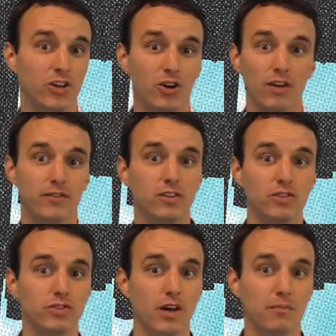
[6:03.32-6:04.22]
you don't have to
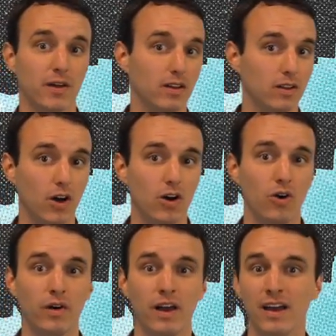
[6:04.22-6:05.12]
do something
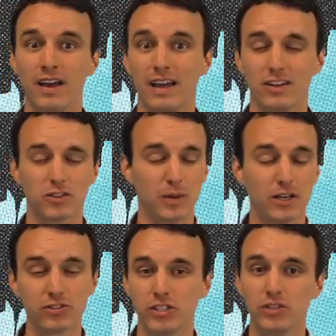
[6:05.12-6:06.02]
alone, and
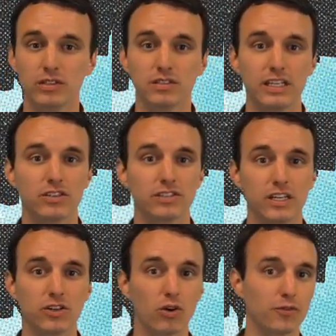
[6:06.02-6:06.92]
especially you as leaders,
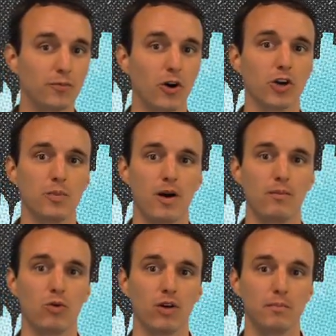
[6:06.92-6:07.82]
get your whole small group on
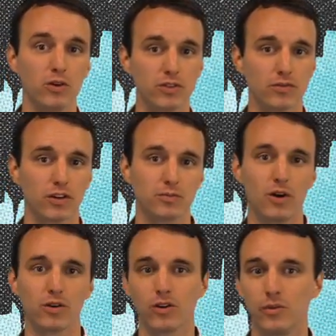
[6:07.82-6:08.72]
board. Most of our
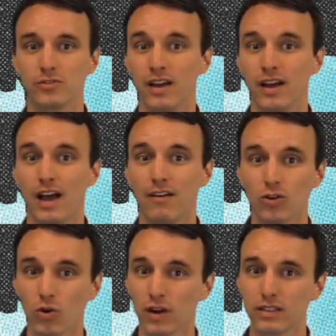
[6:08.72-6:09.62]
small groups have an
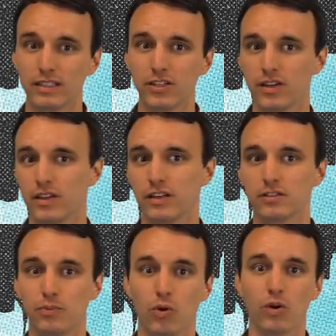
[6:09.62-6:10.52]
organization that they
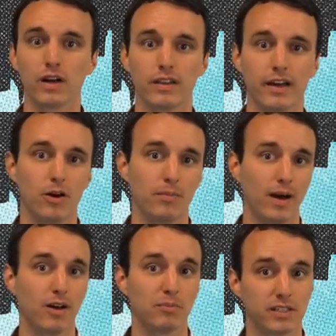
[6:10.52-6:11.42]
support and they help
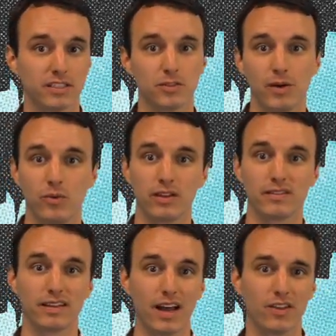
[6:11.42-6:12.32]
out and participate with
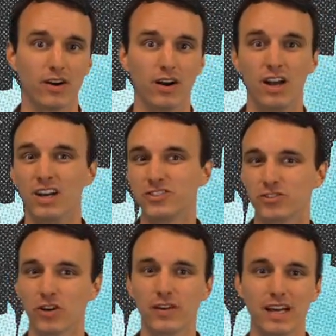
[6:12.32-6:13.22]
together.
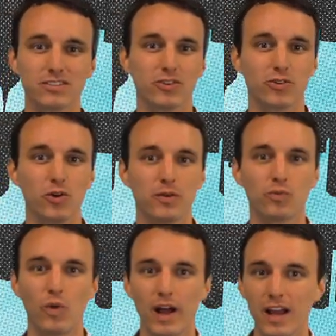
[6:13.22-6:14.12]
Serving as a group is
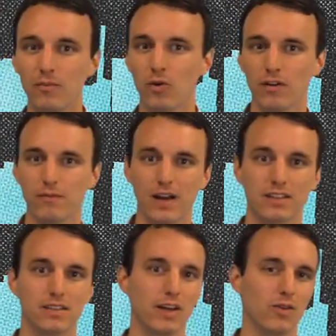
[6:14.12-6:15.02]
way more
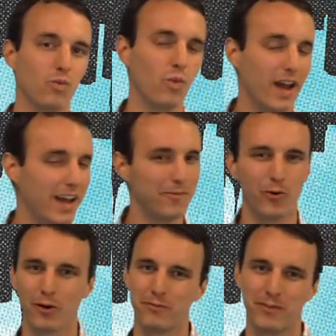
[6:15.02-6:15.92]
effective and way
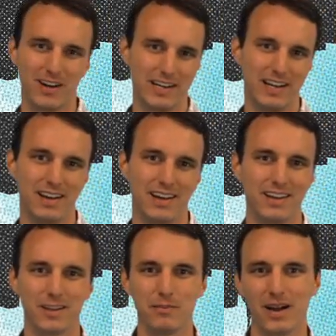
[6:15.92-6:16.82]
more fun
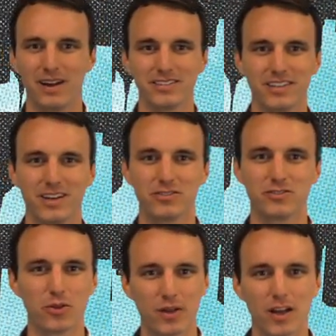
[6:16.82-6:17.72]
than by yourselves.
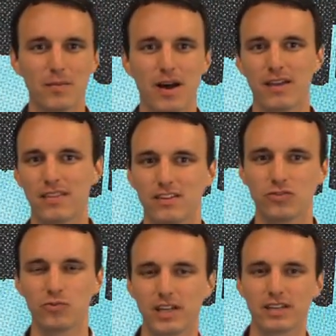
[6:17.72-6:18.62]
So think about that
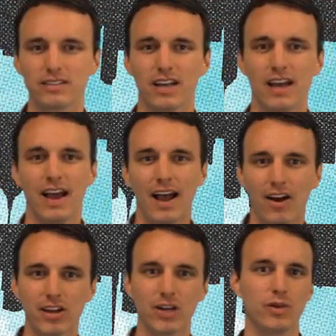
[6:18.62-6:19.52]
this week is
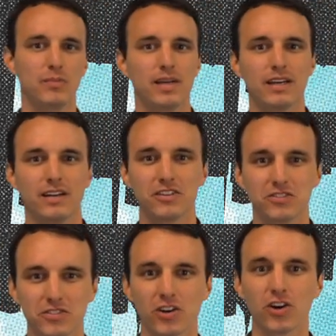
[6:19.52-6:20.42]
how can we begin to
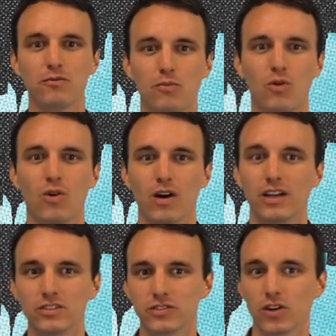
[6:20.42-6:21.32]
serve more
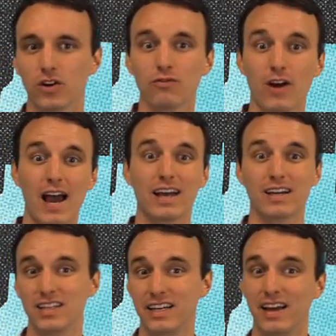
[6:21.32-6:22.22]
and serve
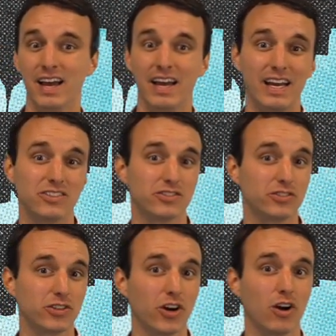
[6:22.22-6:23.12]
radically and
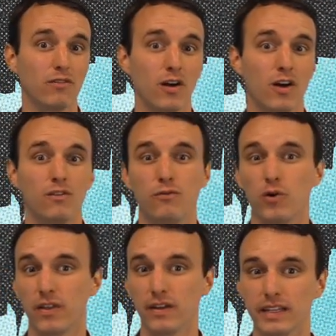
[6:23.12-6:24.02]
serve
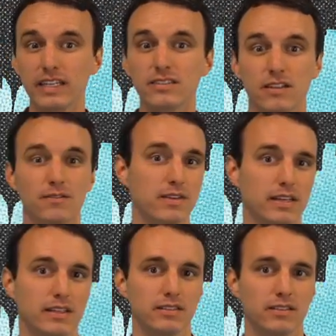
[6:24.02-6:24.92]
for the least of
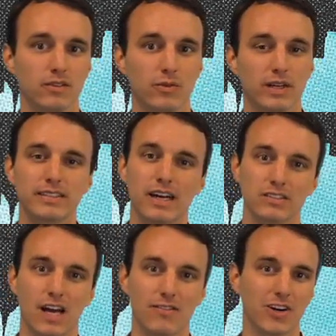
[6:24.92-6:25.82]
these when it's
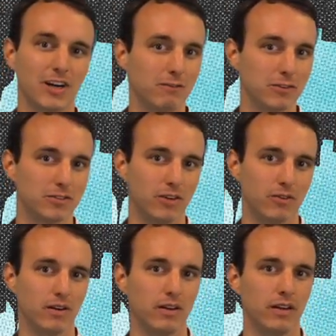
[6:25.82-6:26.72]
outside of our comfort zone?
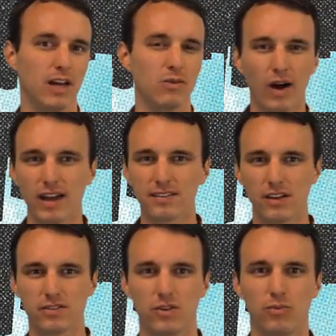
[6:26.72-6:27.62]
And why is
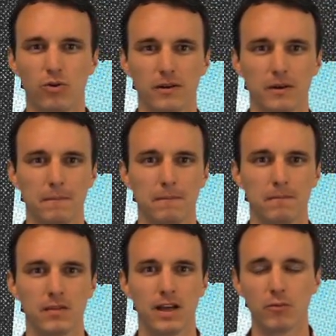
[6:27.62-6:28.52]
that so important?
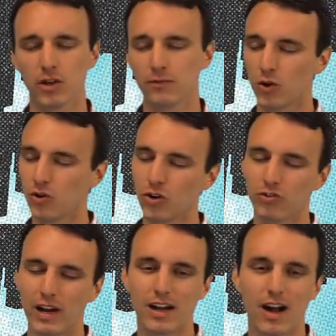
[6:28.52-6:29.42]
I'm looking forward to a
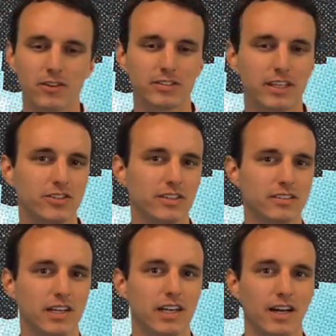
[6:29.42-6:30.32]
great conversation this
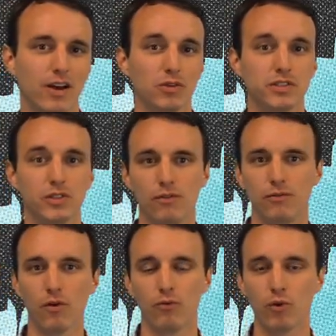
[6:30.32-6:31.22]
Sunday night. We'll see you at
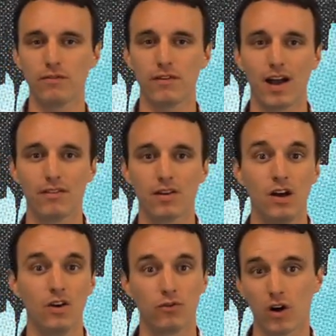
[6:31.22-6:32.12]
4:45
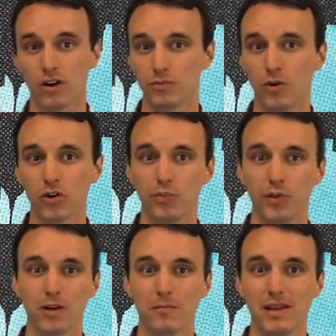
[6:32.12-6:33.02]
for our small group
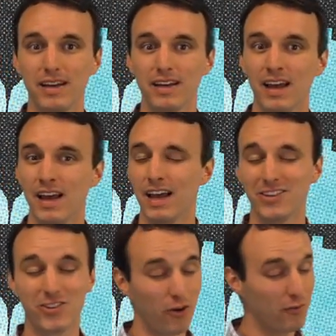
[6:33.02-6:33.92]
leader meeting.
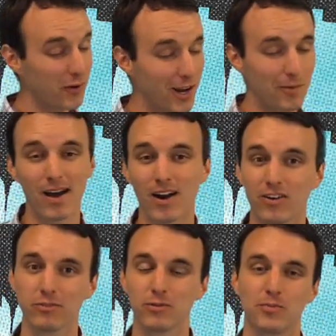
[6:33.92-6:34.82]
And don't forget about our
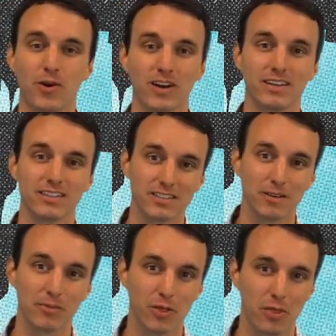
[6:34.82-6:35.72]
Christmas party,
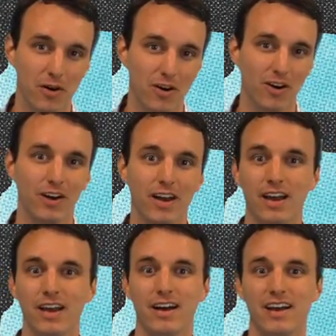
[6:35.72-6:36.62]
December 3rd
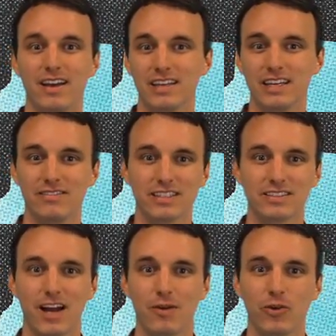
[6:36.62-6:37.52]
in the evening
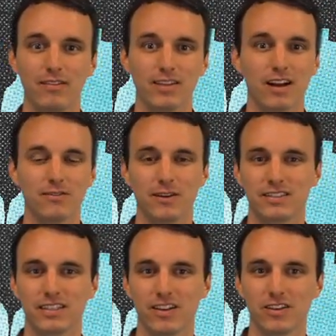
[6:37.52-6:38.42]
time. We'll have a lot of fun
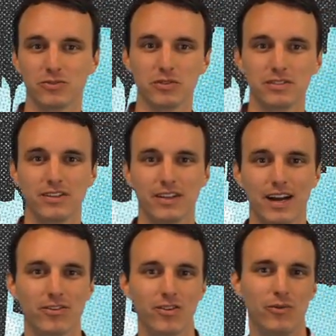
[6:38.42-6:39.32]
together, so we'll see you there.
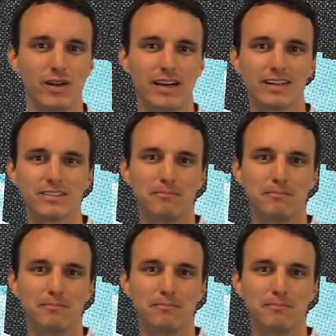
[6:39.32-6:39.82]
Have a great week, guys.